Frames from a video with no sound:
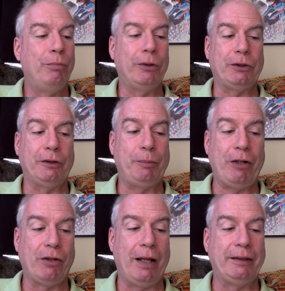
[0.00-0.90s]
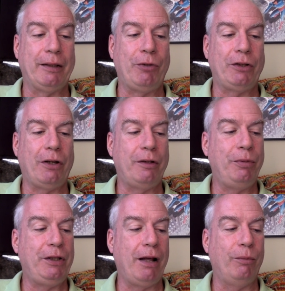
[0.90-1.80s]
Books on specialized subjects ought to
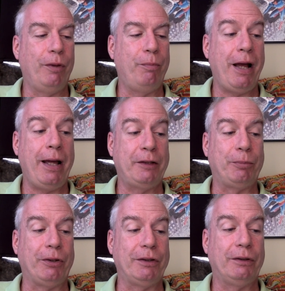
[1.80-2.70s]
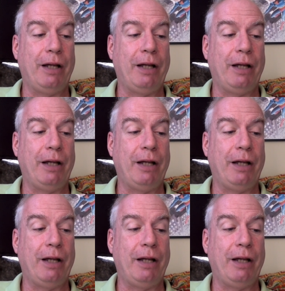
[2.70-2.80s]
be dealt with by experts,